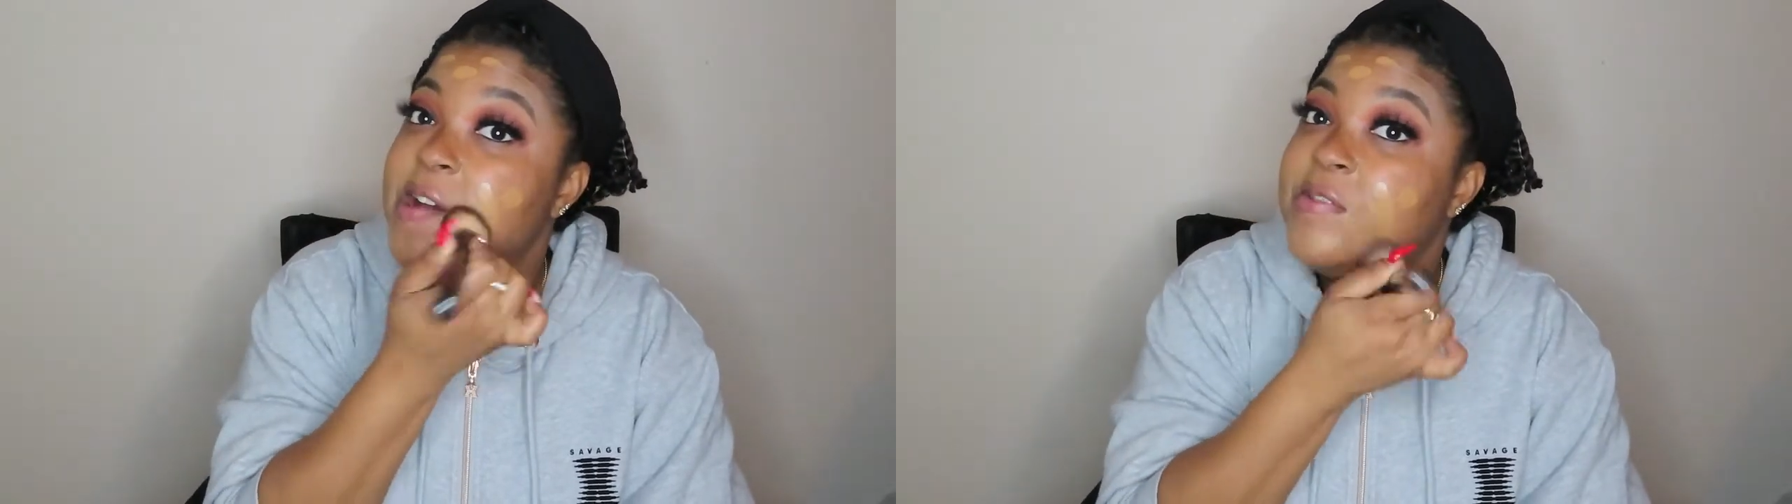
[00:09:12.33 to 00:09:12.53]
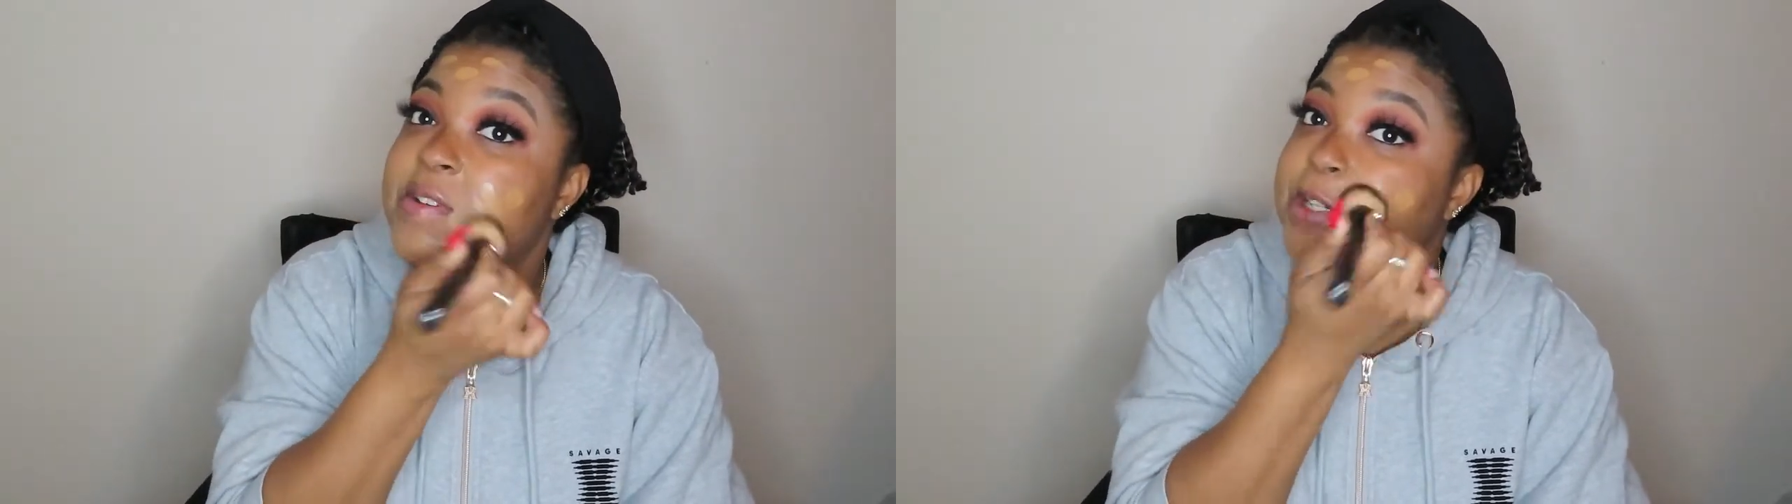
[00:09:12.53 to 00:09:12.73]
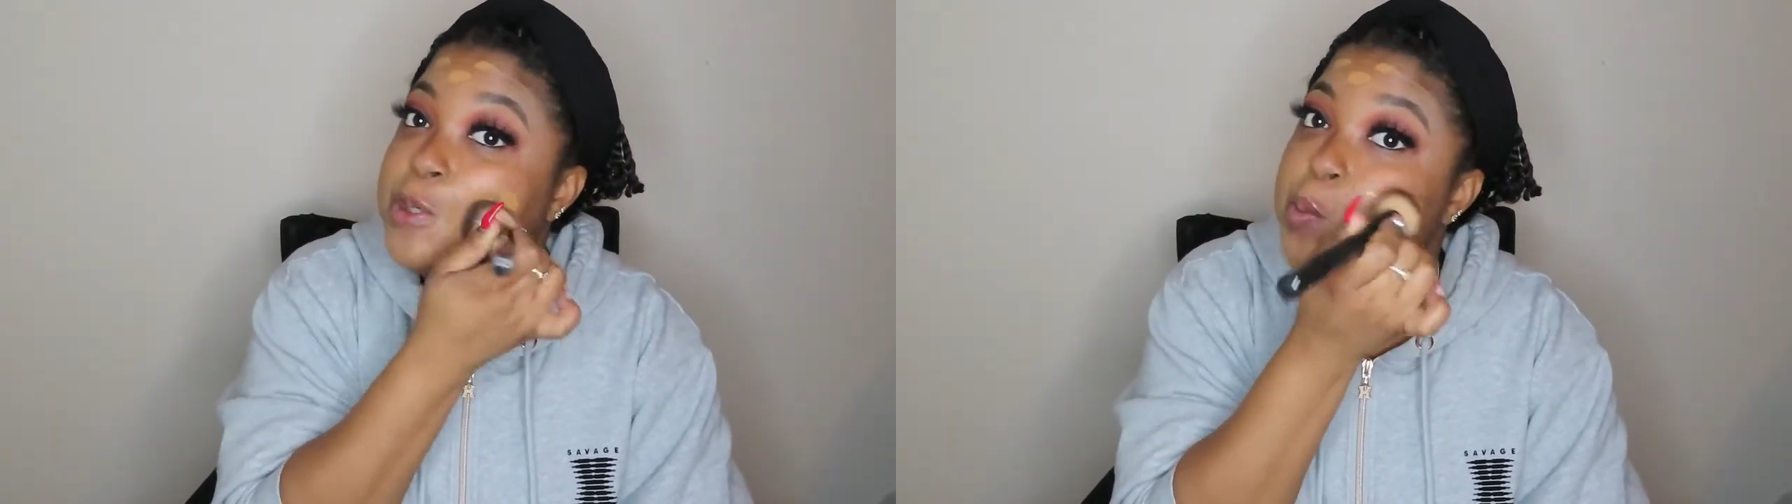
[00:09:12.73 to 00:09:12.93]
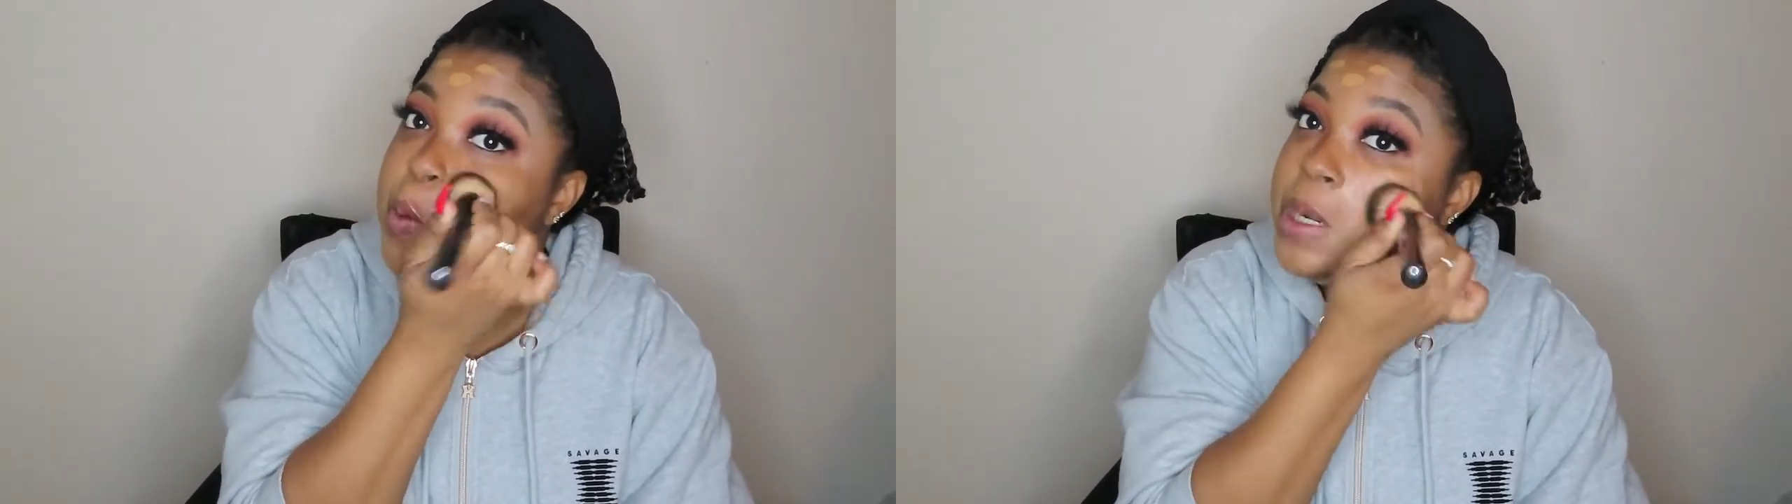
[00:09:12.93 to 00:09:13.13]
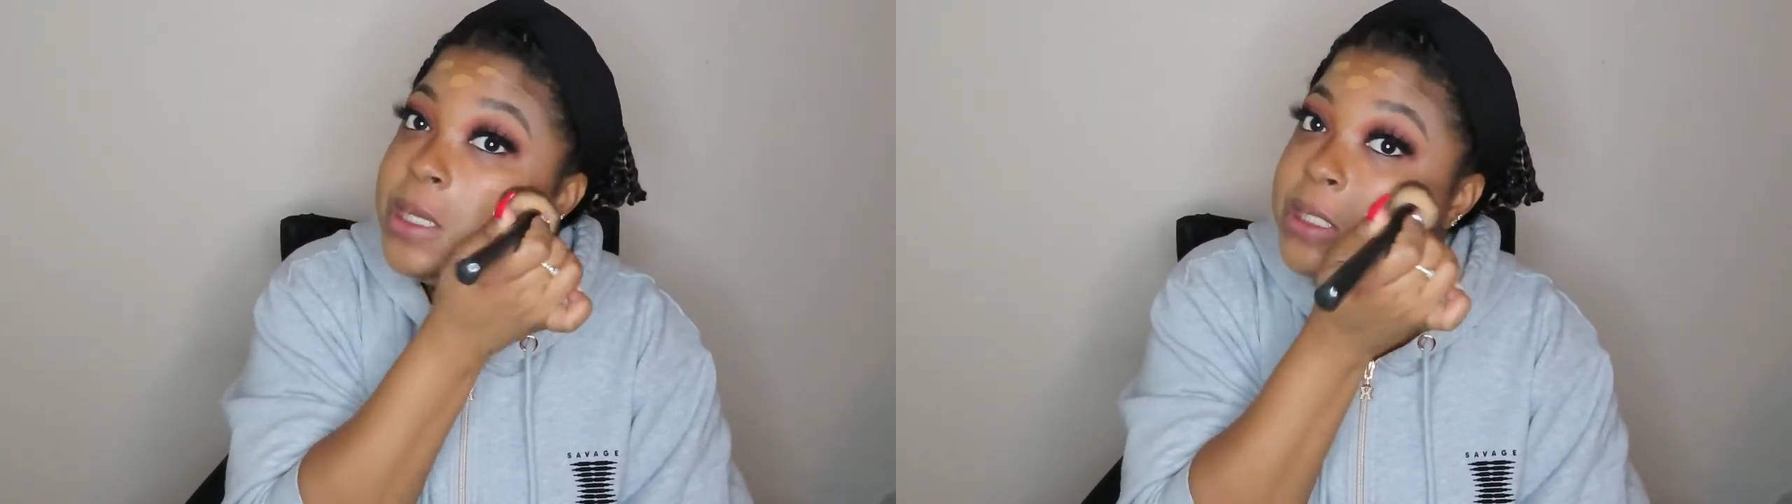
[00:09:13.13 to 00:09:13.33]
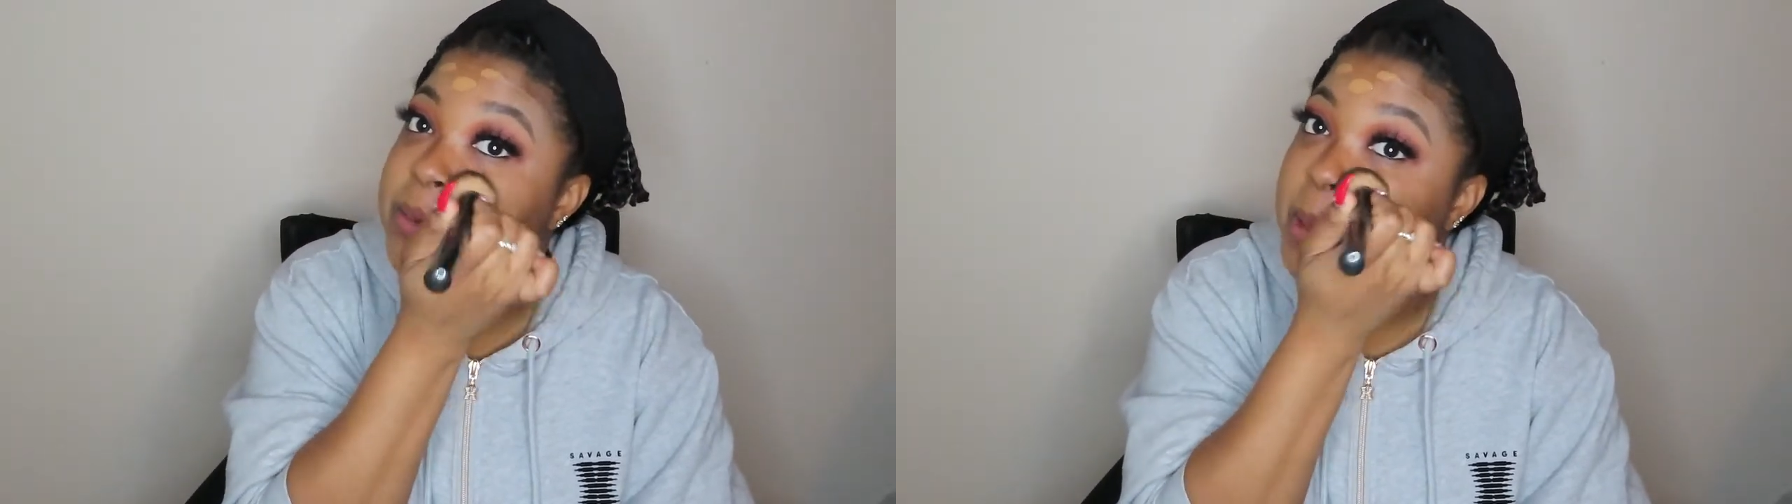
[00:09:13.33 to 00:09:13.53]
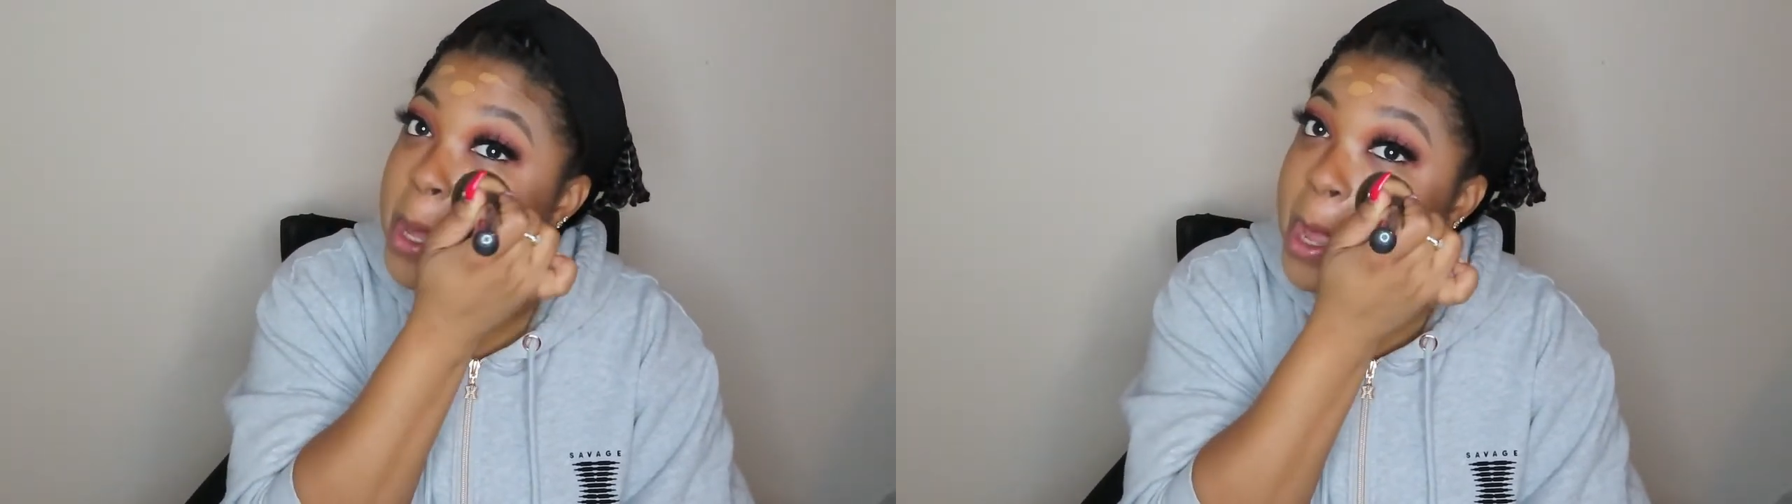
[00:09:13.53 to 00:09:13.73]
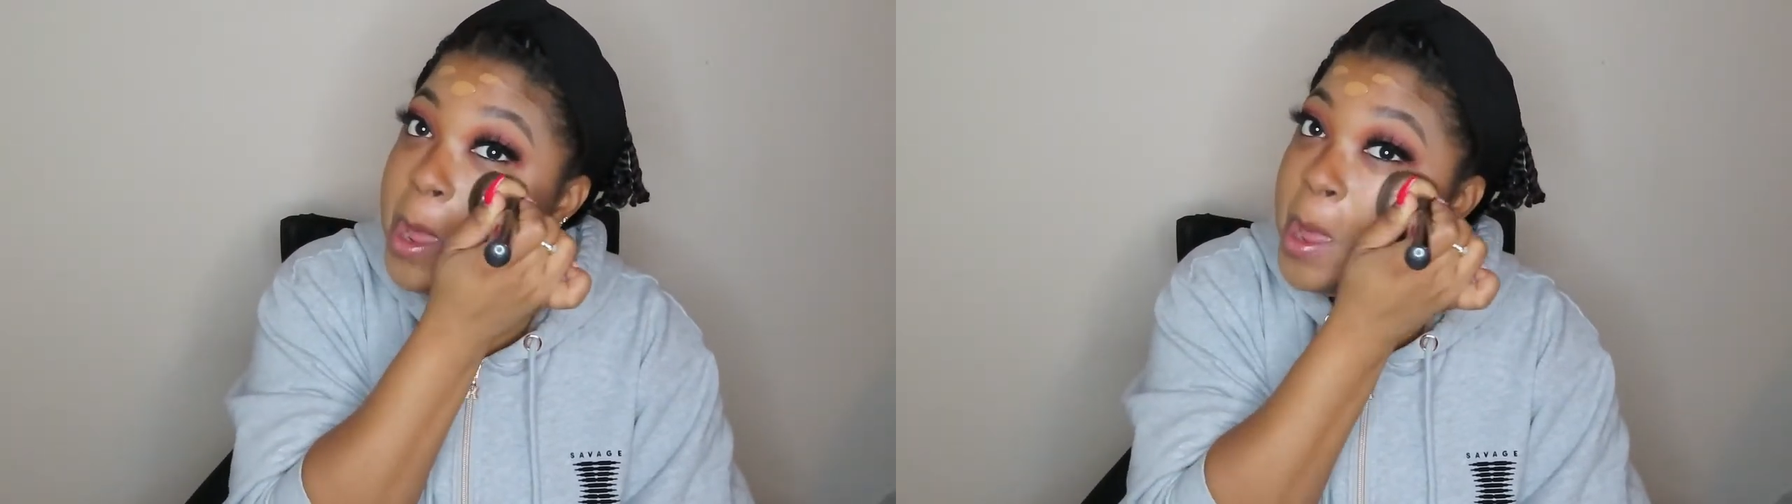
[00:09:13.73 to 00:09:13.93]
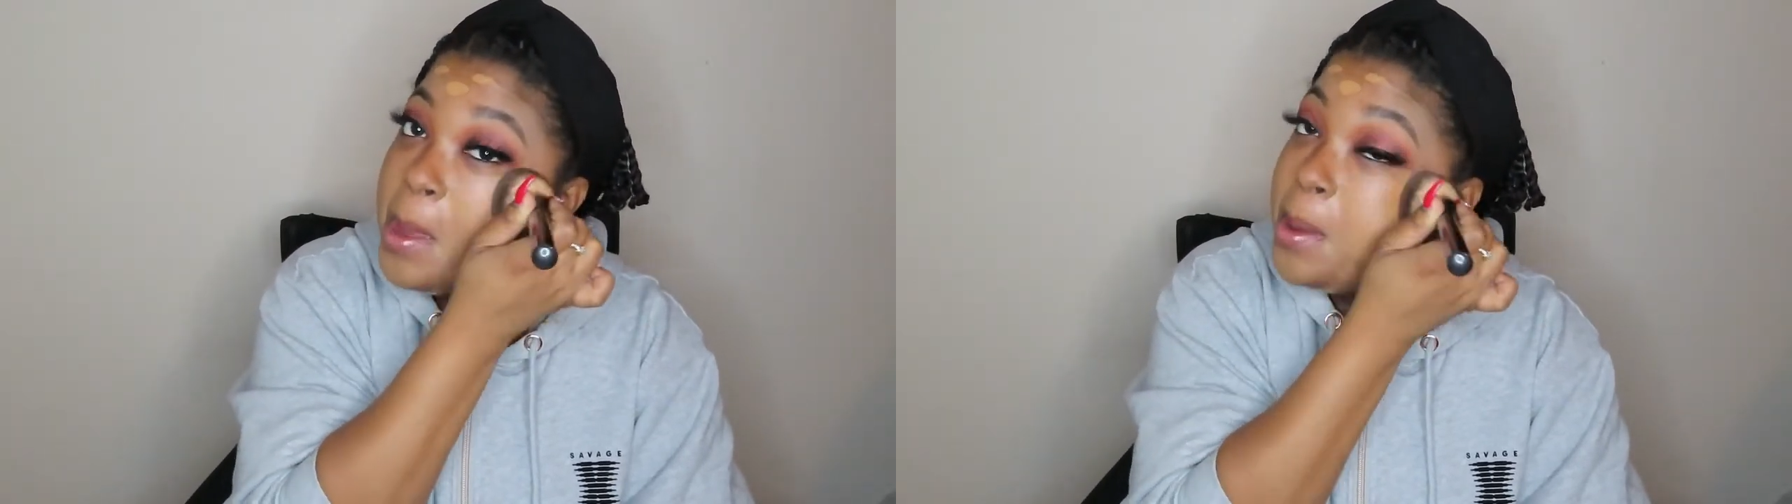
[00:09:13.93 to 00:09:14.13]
coverage you want it to be.